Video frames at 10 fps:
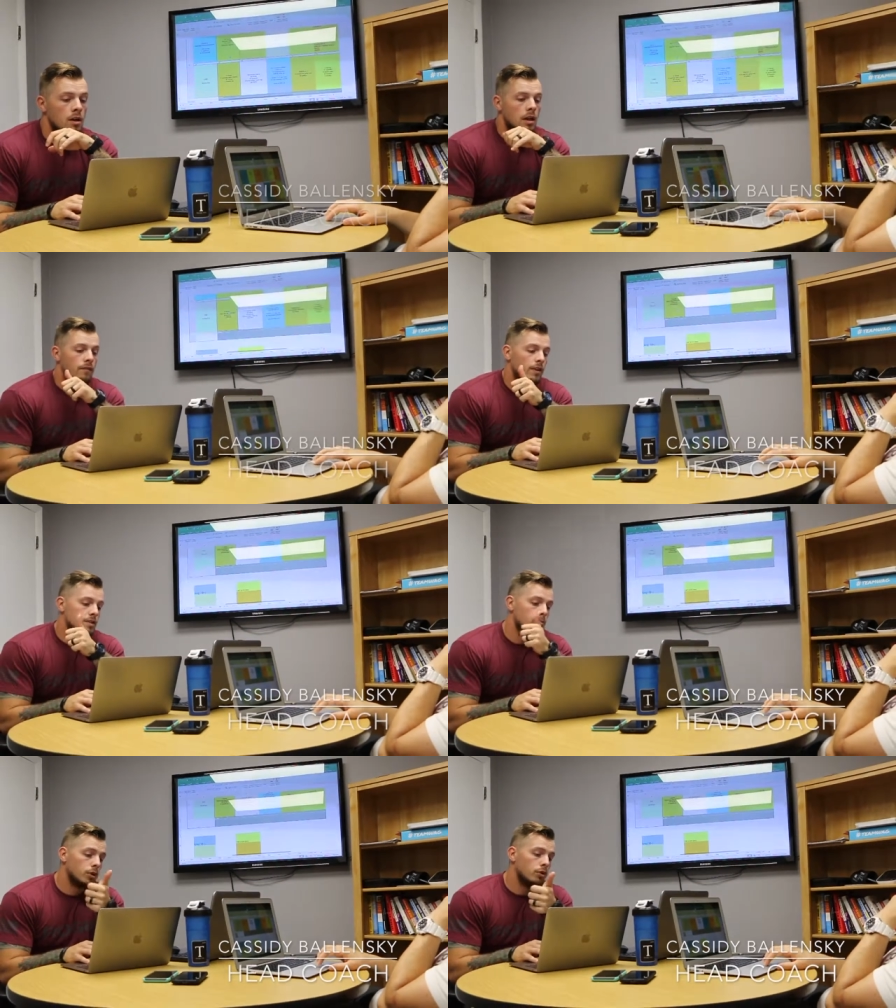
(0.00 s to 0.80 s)
if it's
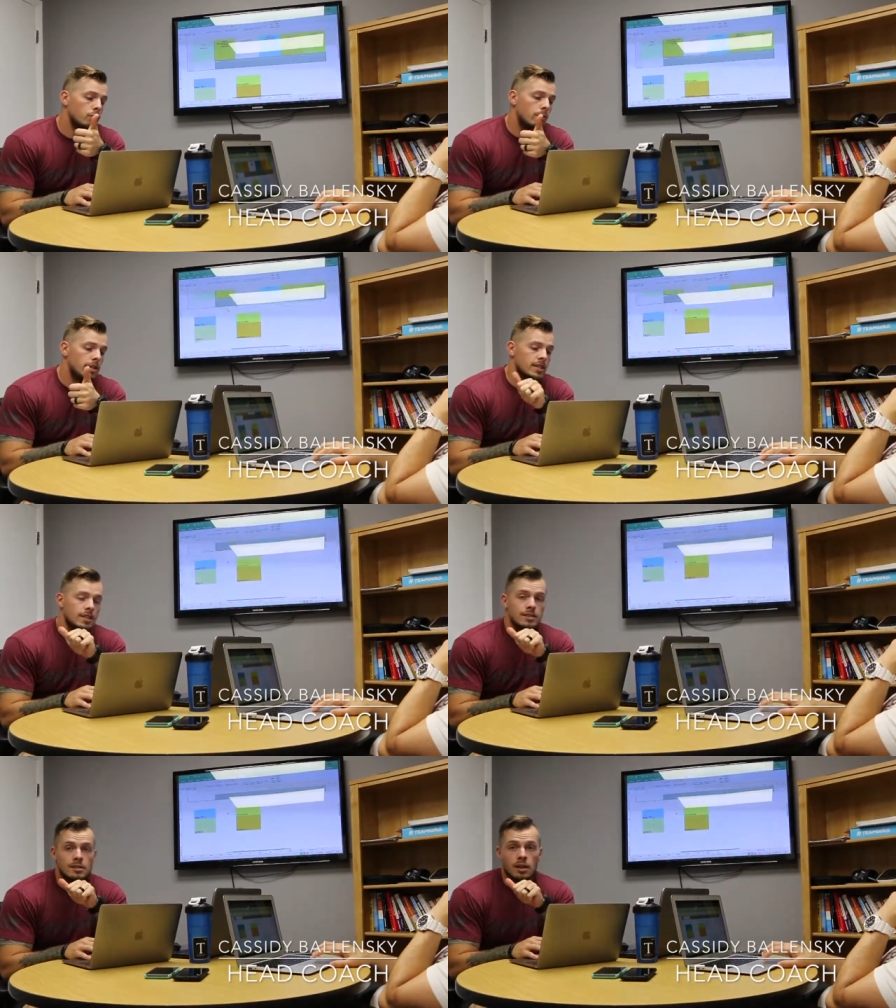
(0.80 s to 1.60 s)
blue, it means that
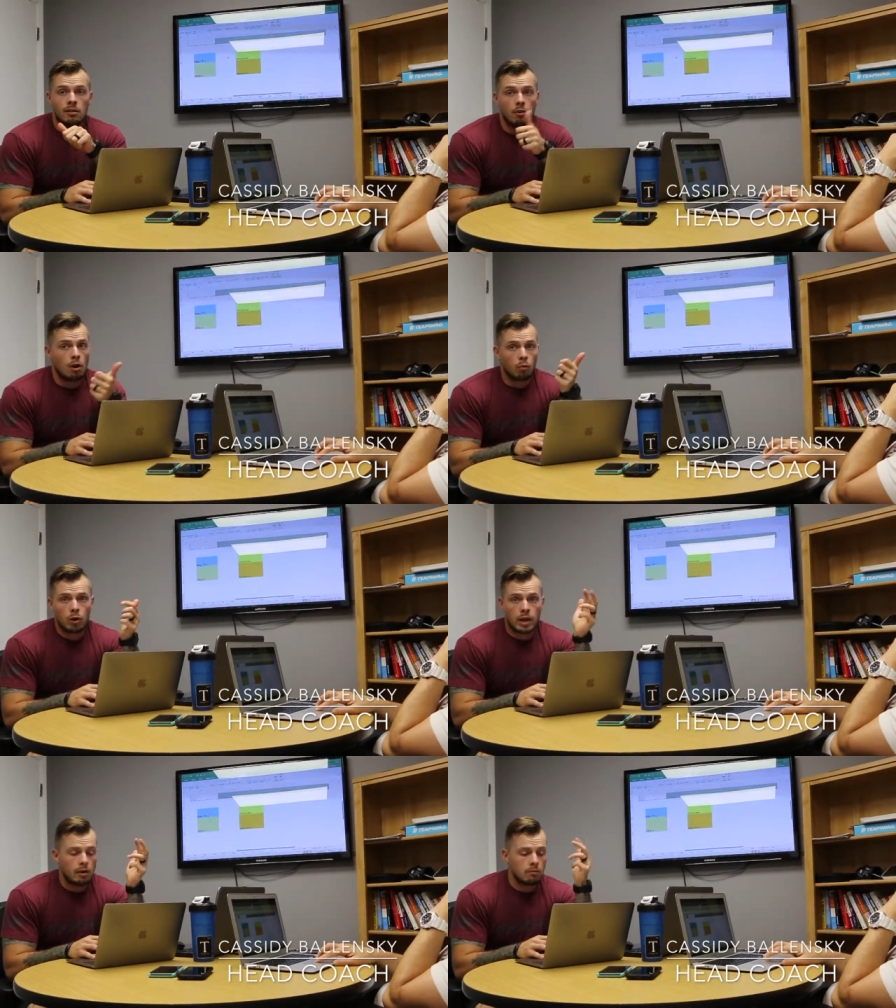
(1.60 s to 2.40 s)
it's a long
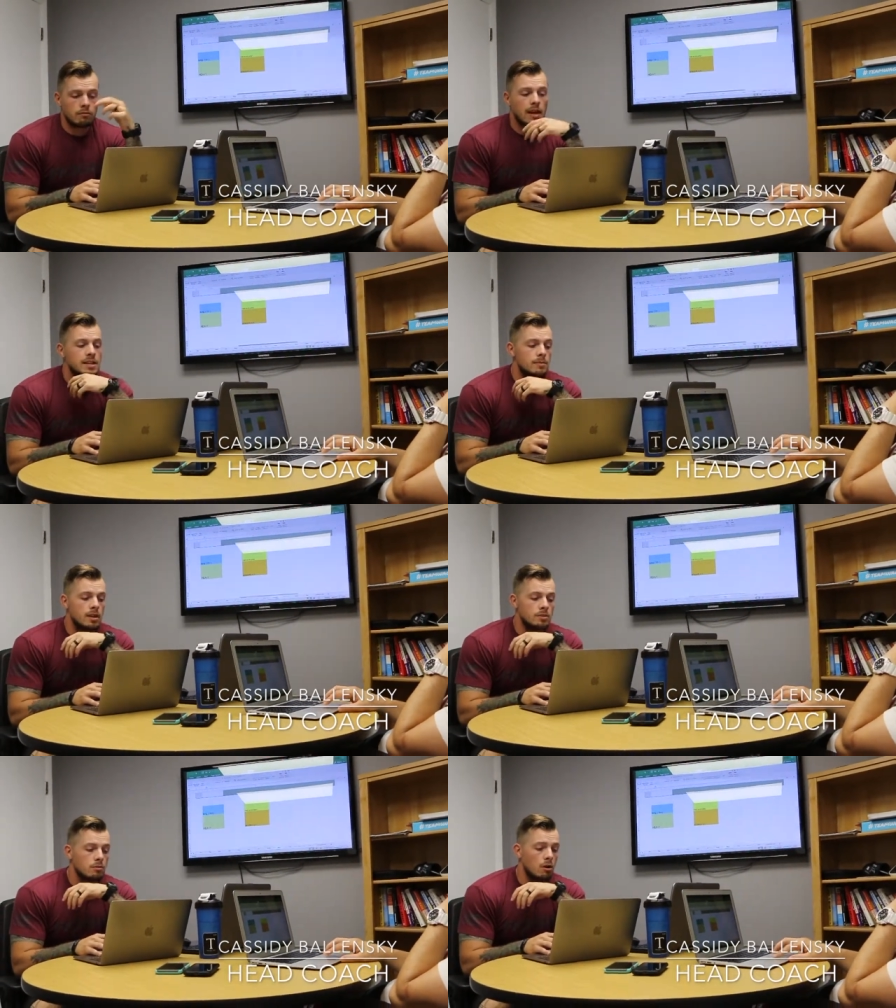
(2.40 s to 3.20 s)
workout, 18
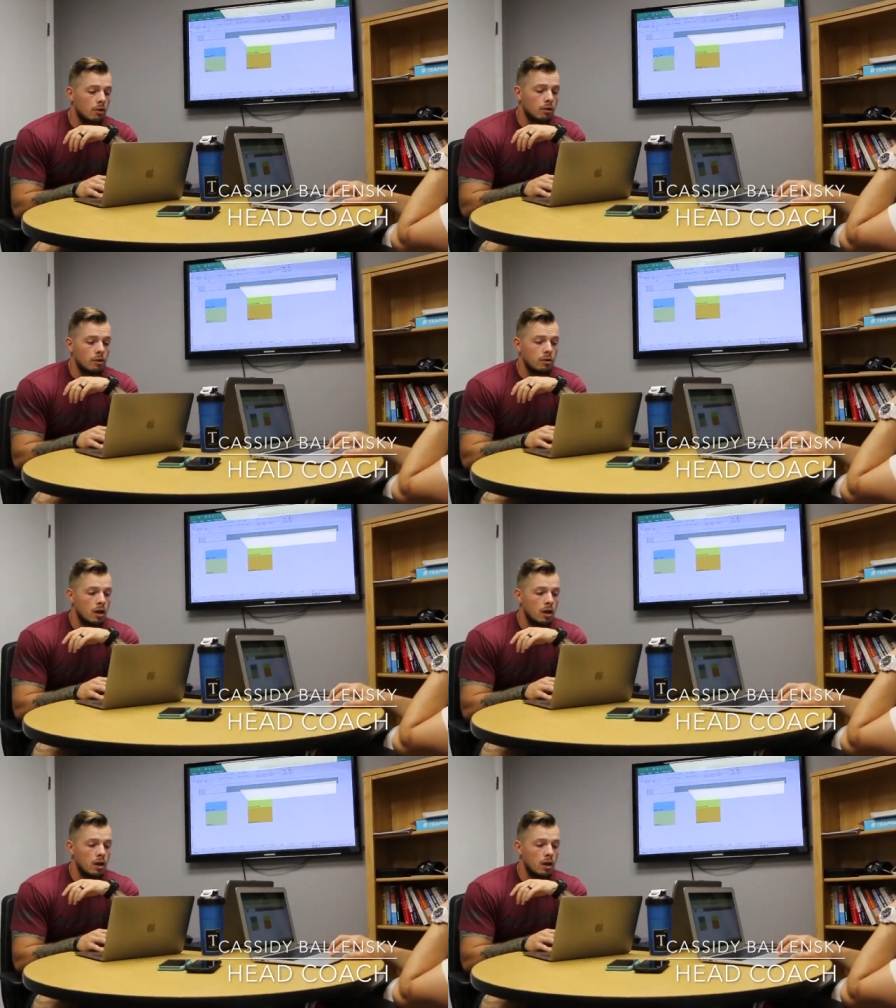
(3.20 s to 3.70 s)
minutes or longer.